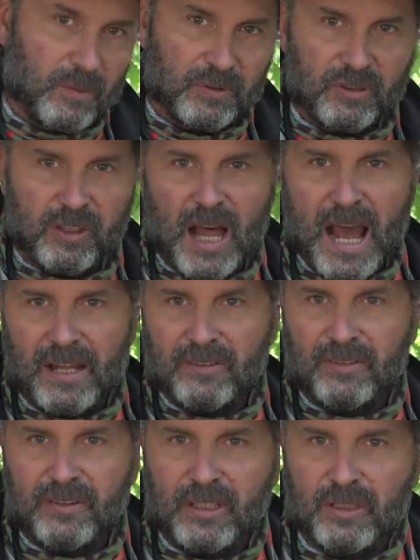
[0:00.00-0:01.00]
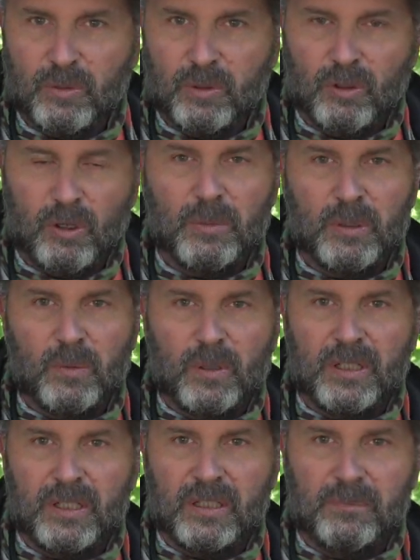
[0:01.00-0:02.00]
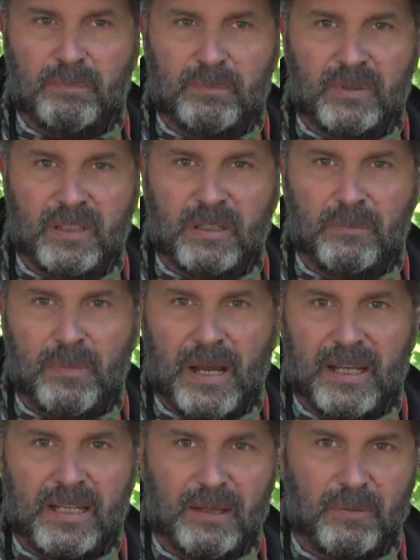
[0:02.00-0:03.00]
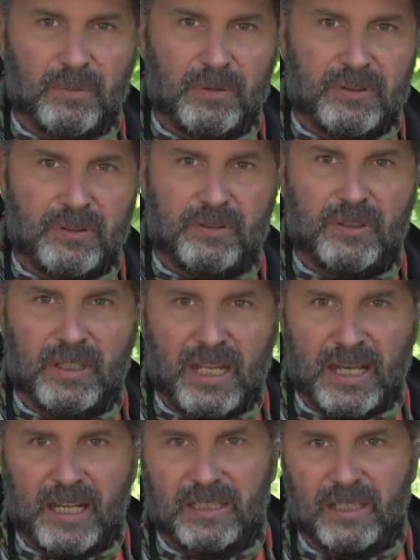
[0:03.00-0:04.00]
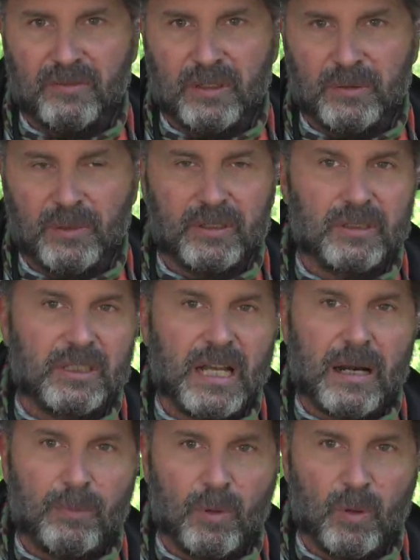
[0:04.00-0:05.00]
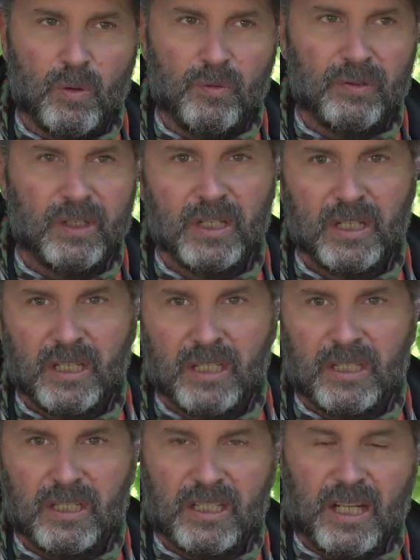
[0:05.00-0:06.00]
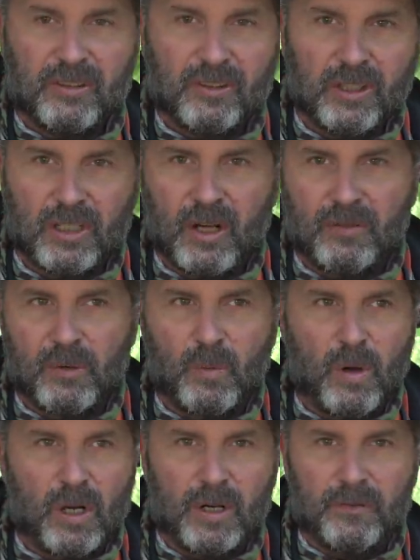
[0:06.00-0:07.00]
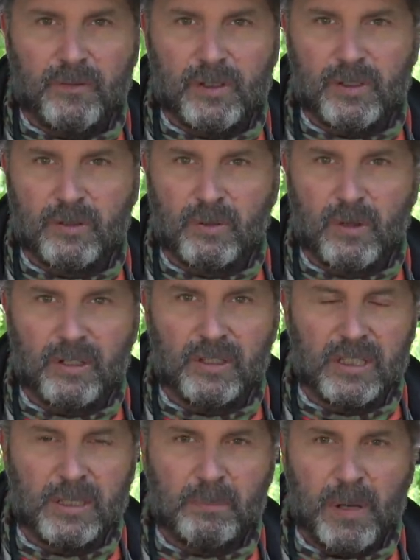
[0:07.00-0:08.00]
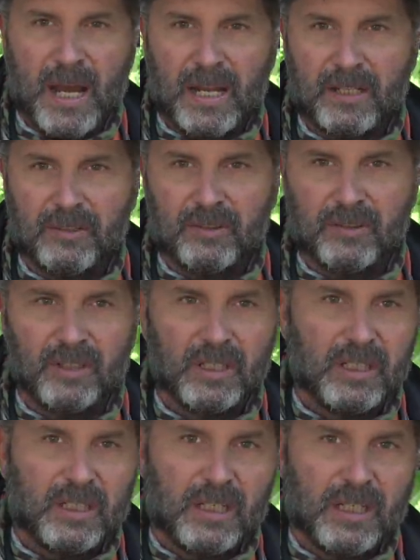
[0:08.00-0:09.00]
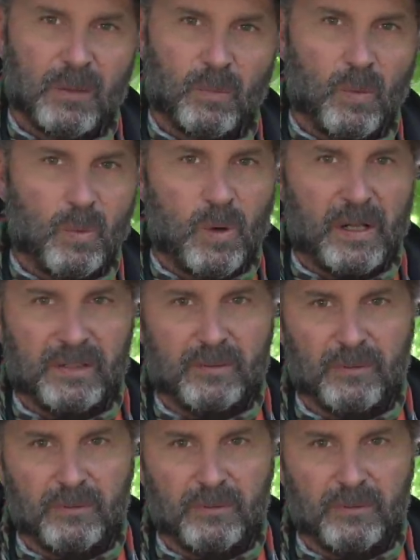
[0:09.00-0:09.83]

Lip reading: slots that you would normally would. And then by that, once you see that activity run, you got to move. And then you got to start covering water and fishing through all the deep pockets and what